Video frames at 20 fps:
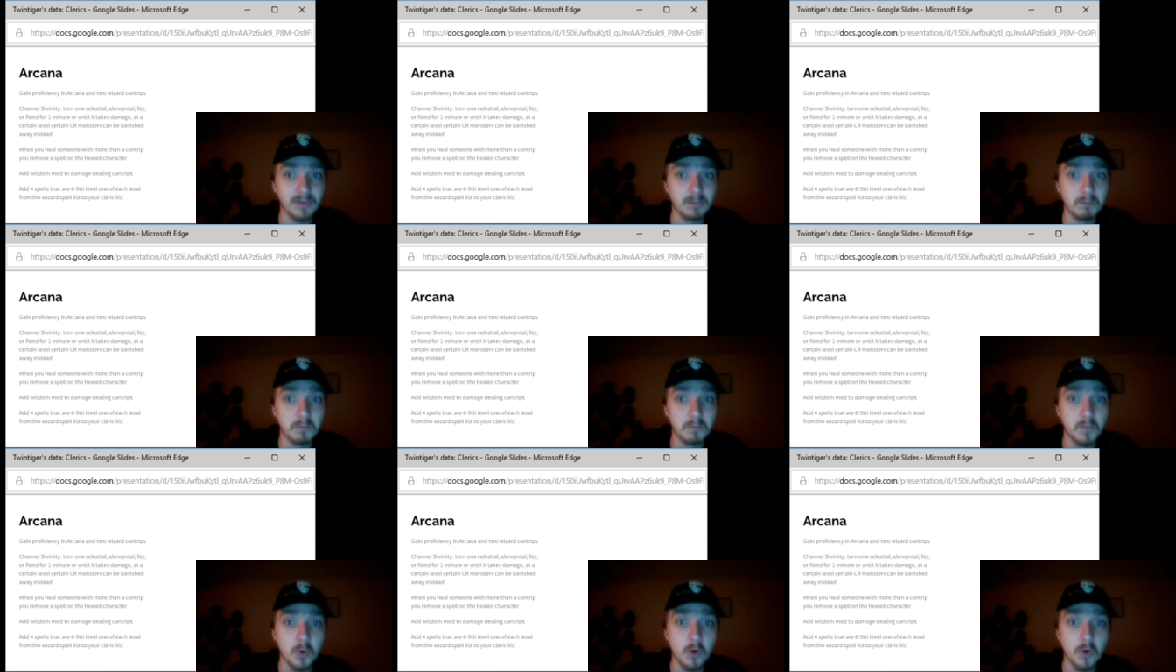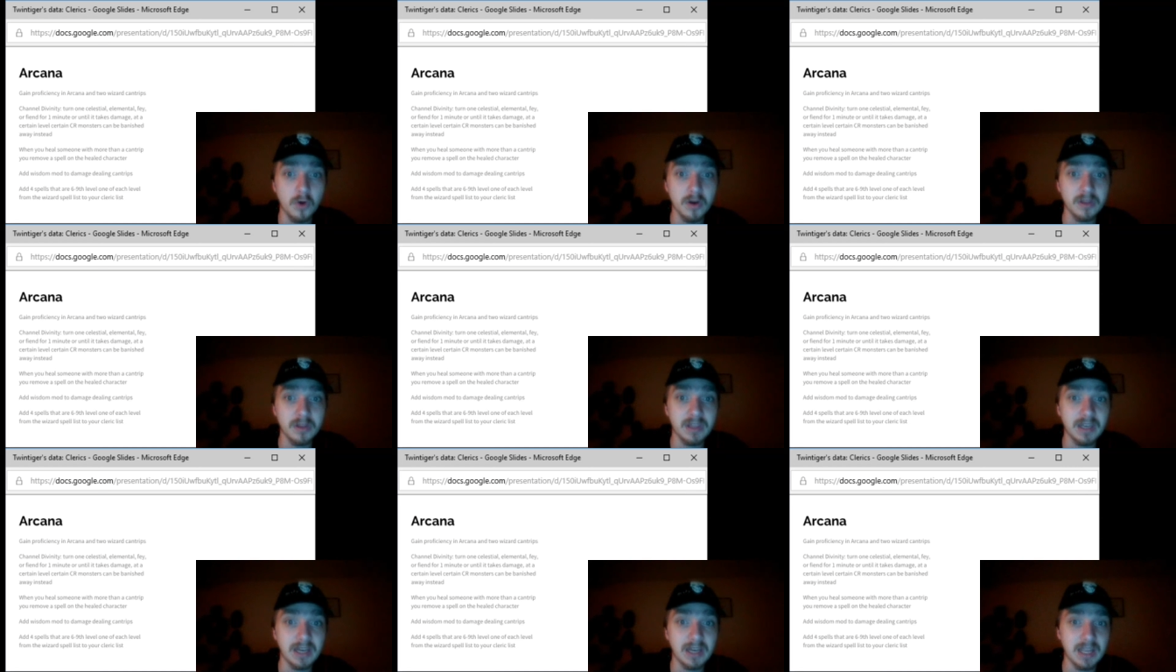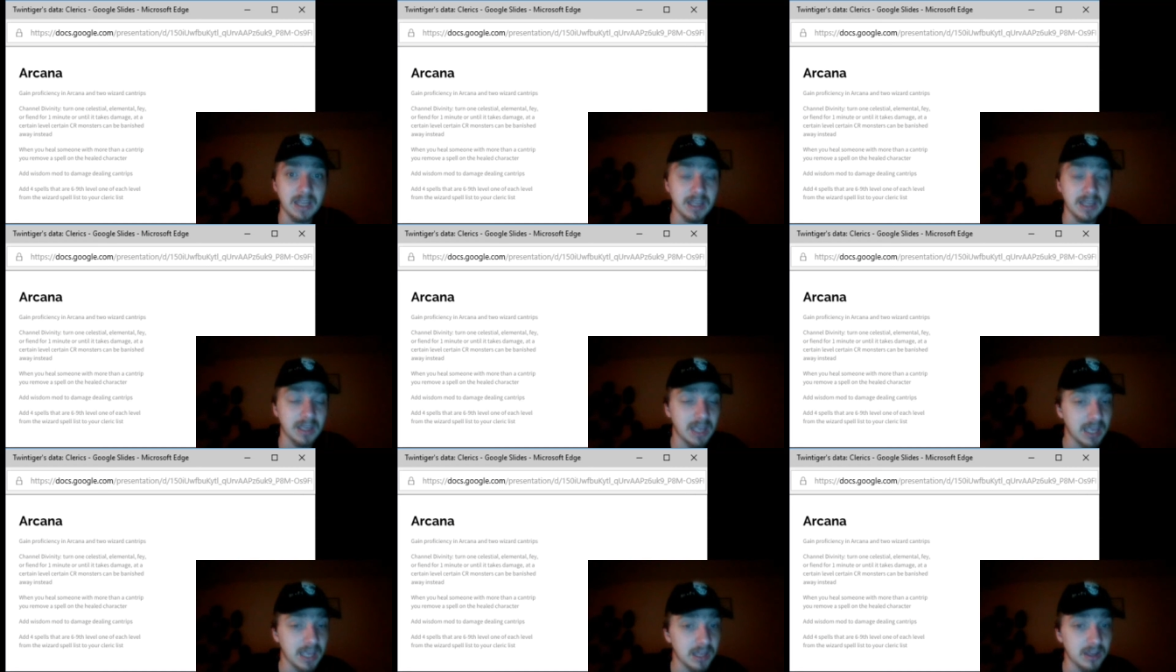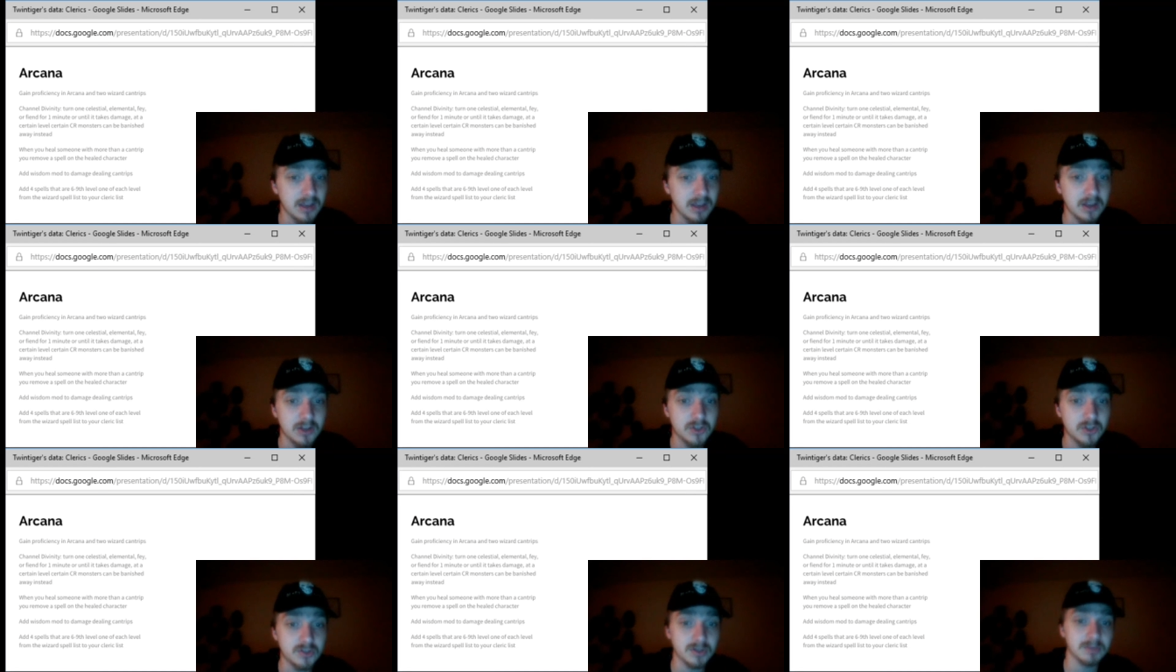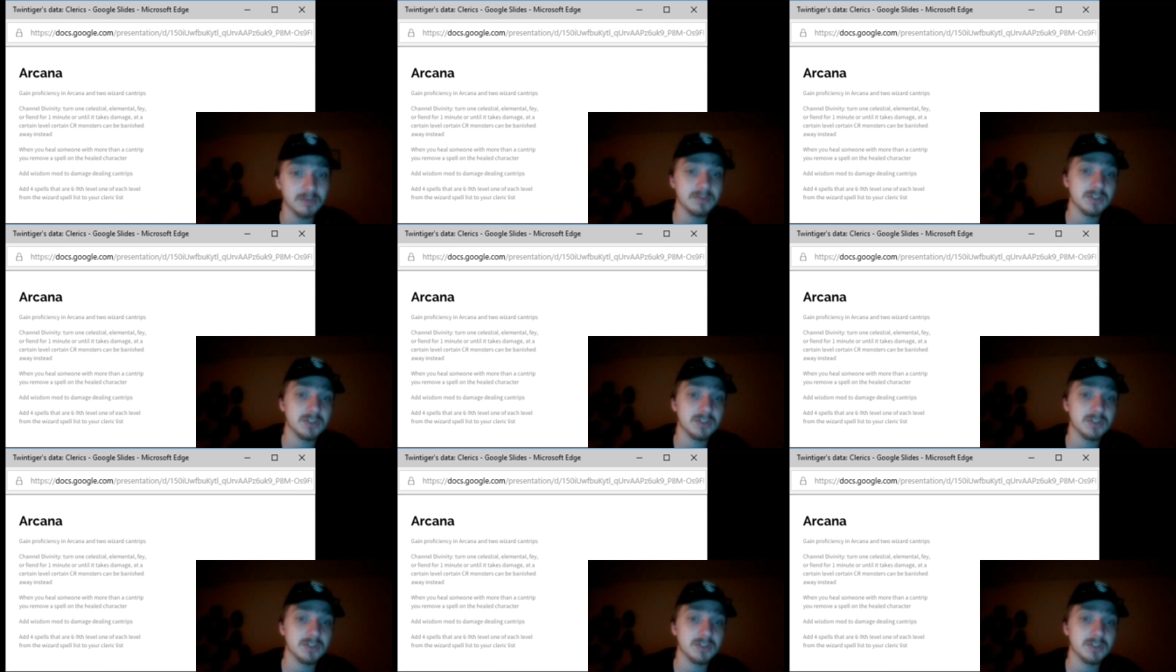more than a cantrip,